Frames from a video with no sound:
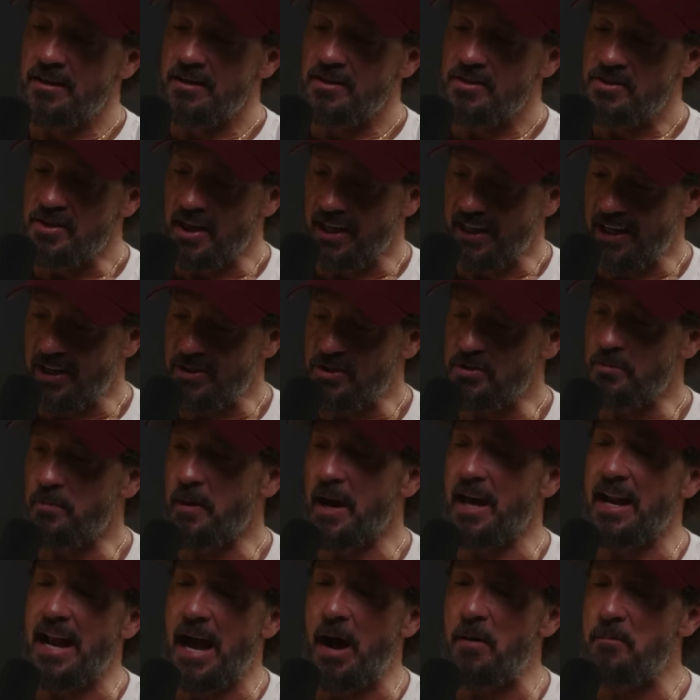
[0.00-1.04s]
check out your
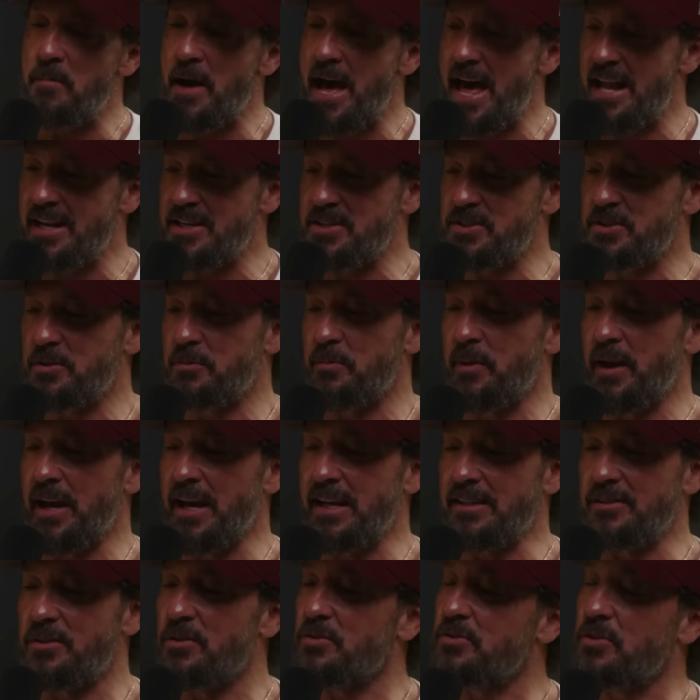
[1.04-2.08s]
bad. How bad is your
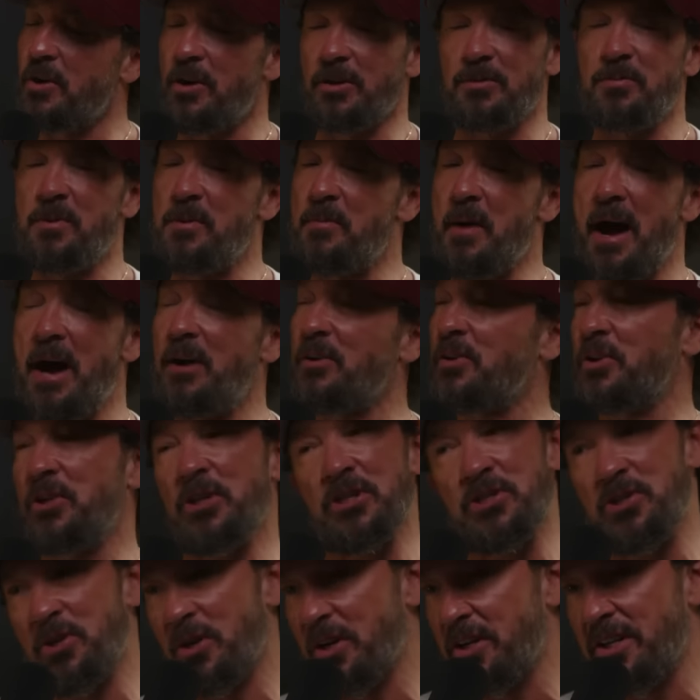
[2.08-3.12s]
bad? Don't talk to me about how
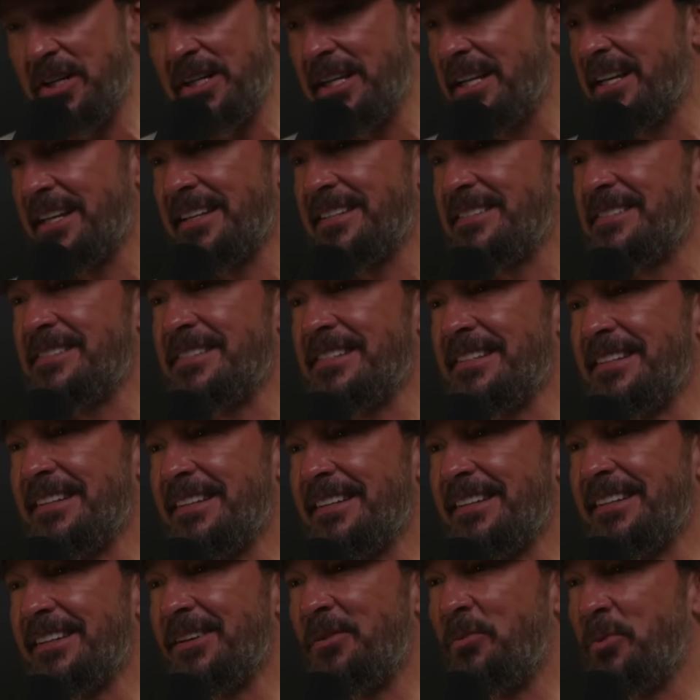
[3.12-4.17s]
good your good is.
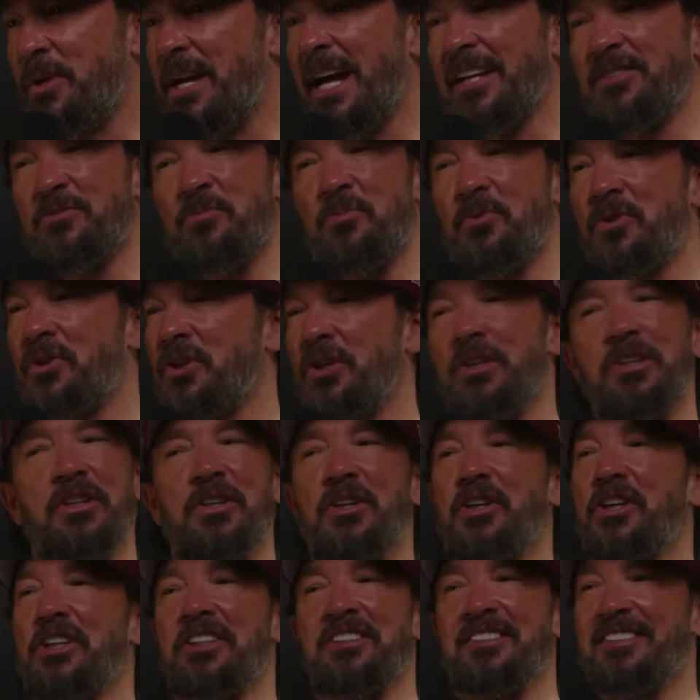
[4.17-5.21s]
We got some good
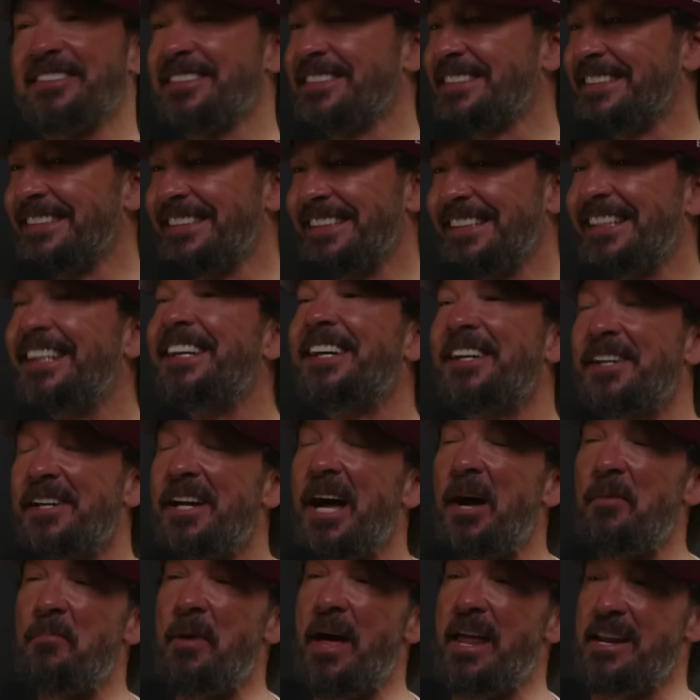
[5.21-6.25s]
goods.
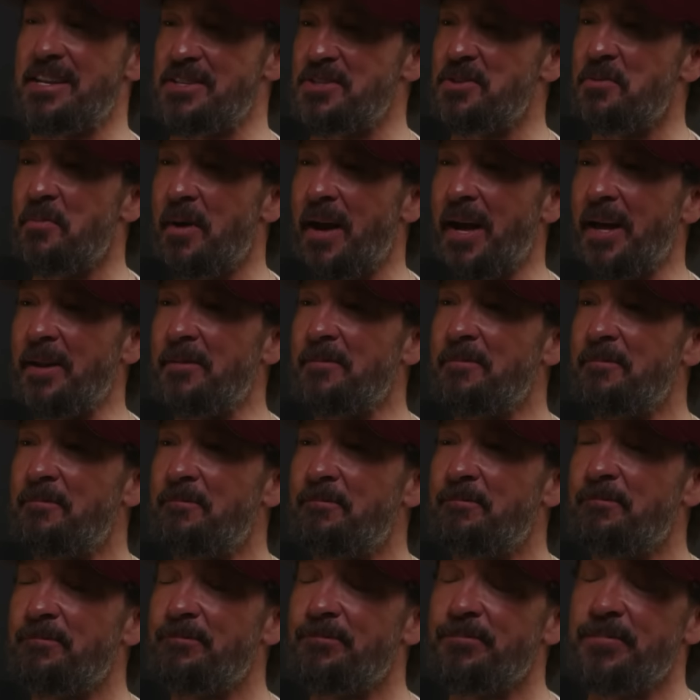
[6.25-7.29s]
How bad is your bad?
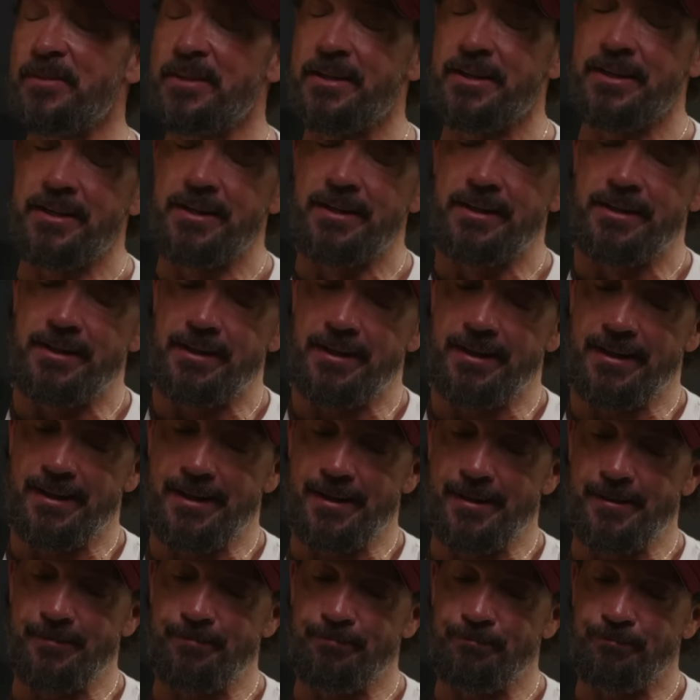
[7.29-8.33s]
We're
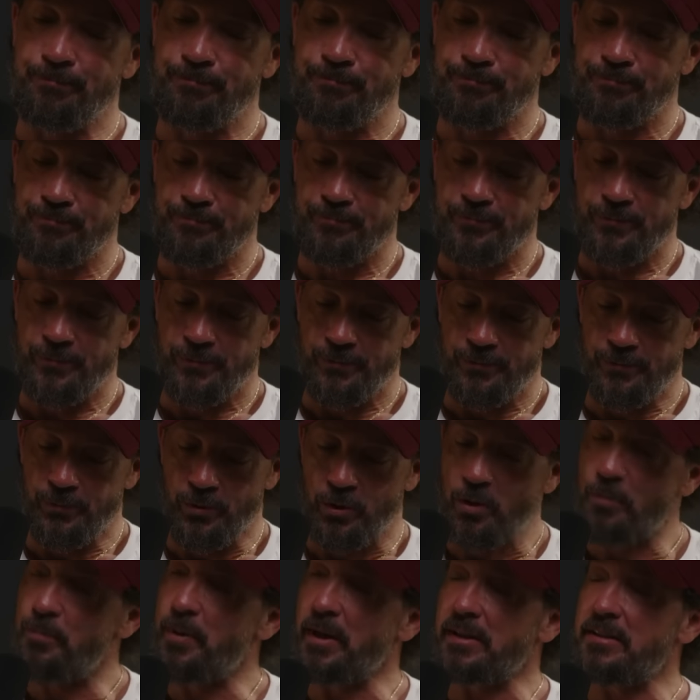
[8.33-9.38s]
going
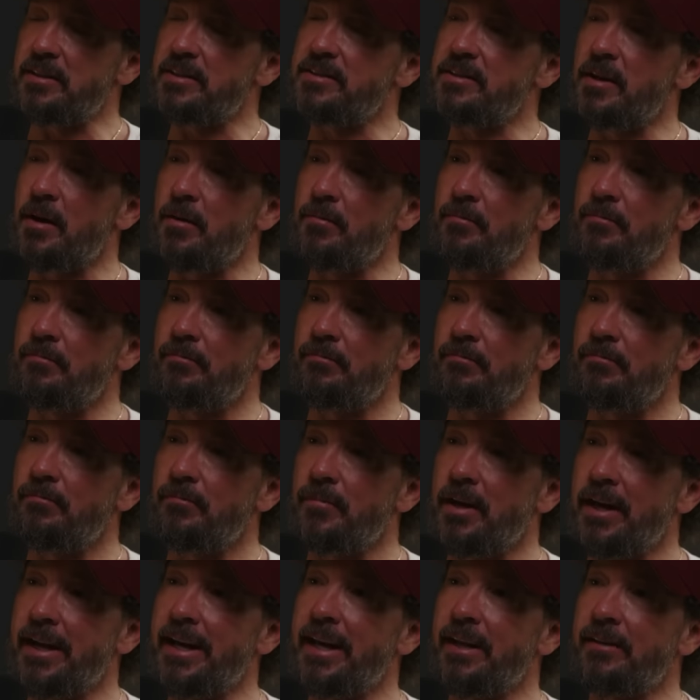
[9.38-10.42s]
to pick this up
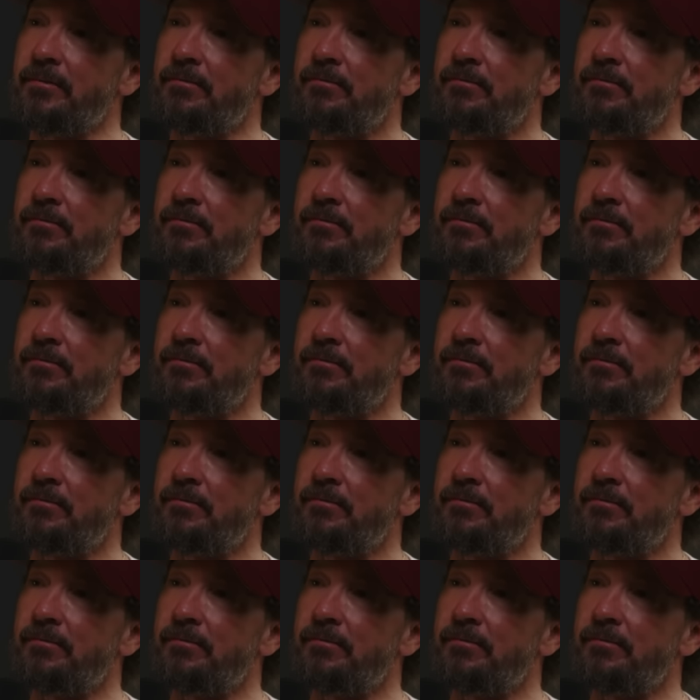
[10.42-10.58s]
again